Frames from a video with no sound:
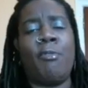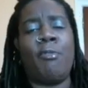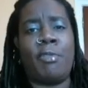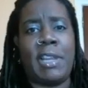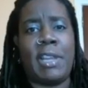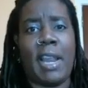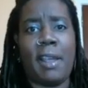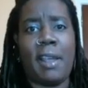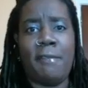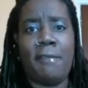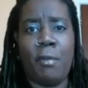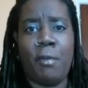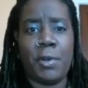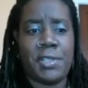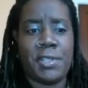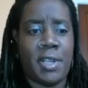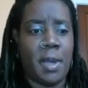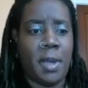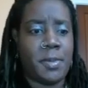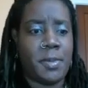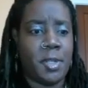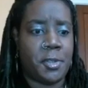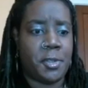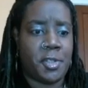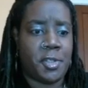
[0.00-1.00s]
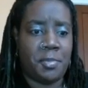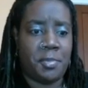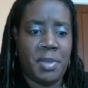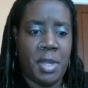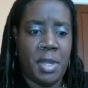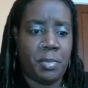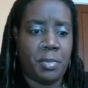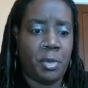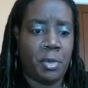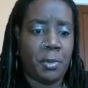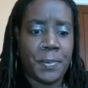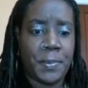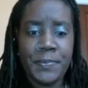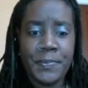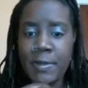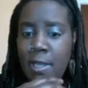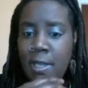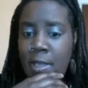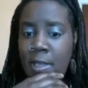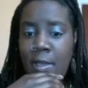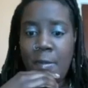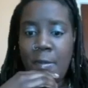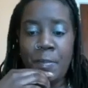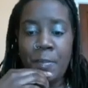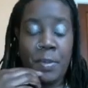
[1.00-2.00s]
really like forcing upsells on people,
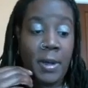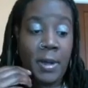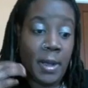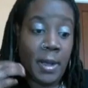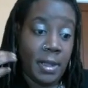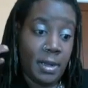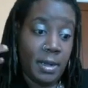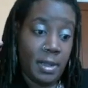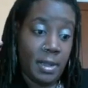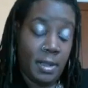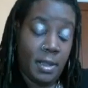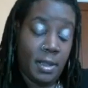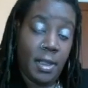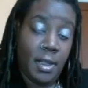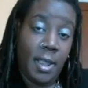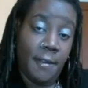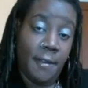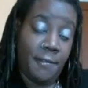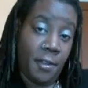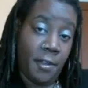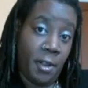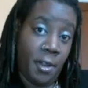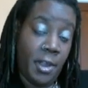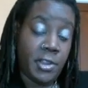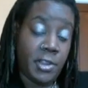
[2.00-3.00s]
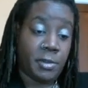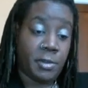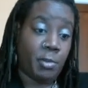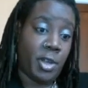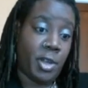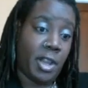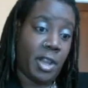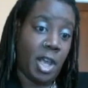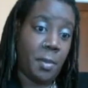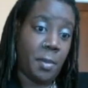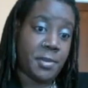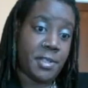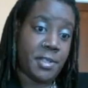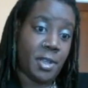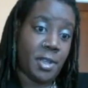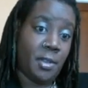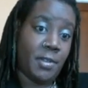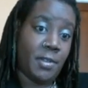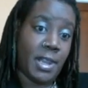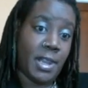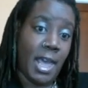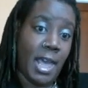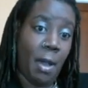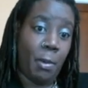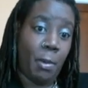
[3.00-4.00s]
but if there is one
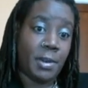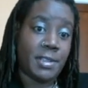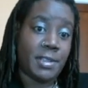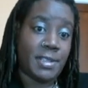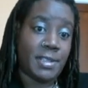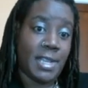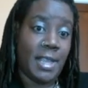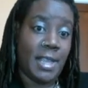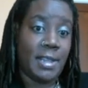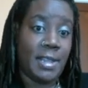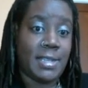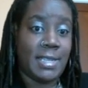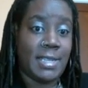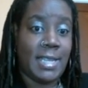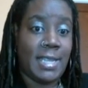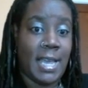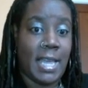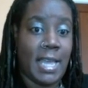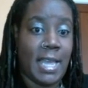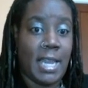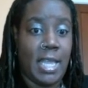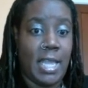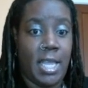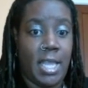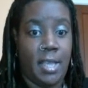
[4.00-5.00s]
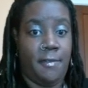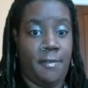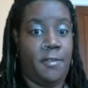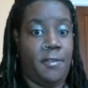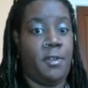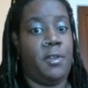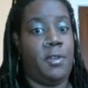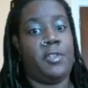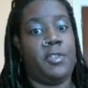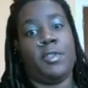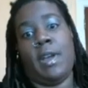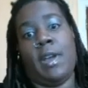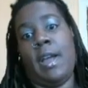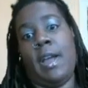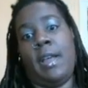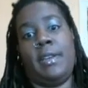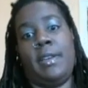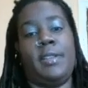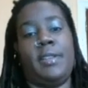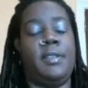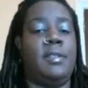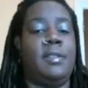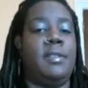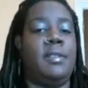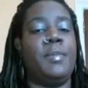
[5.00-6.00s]
upsell that I would say to get if you're trying
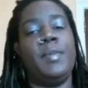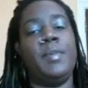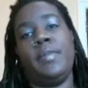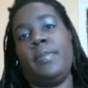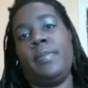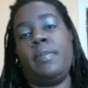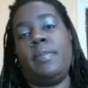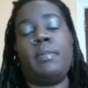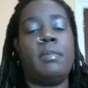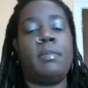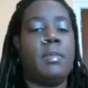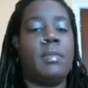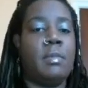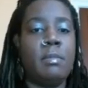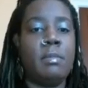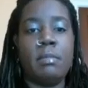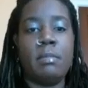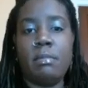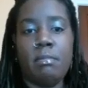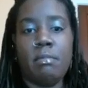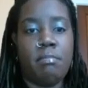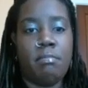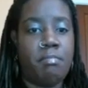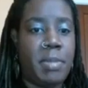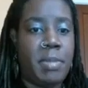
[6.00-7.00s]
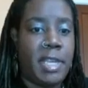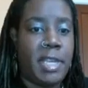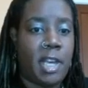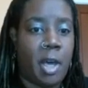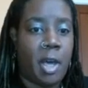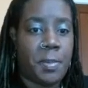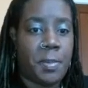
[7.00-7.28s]
to be